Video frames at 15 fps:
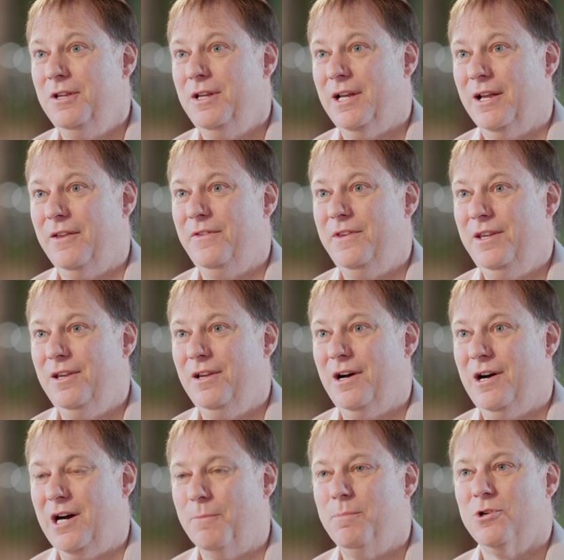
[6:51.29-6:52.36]
And the
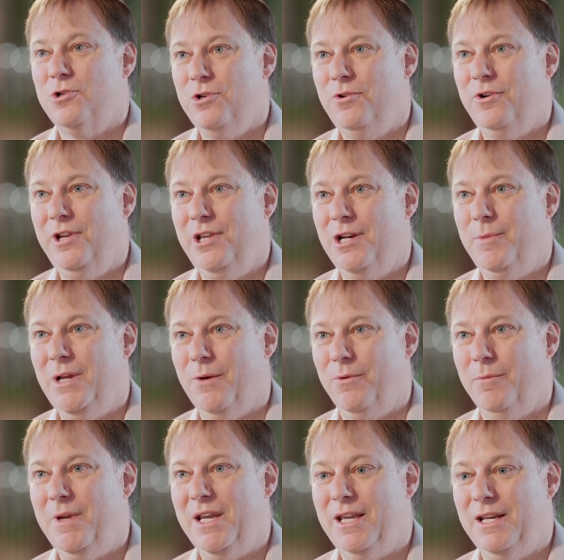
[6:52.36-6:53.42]
opportunity to be able
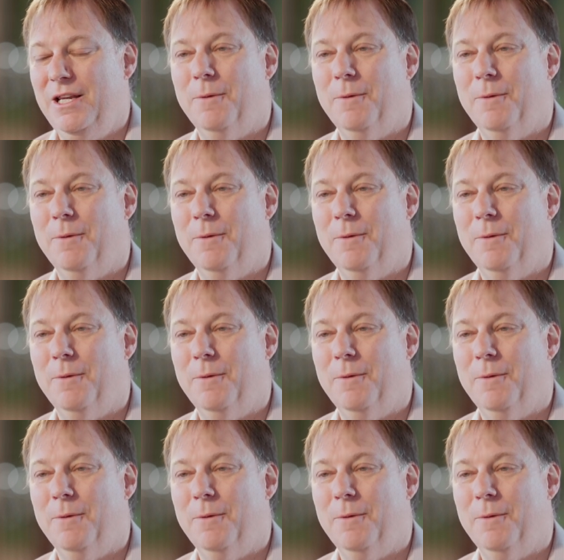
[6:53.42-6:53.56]
to make an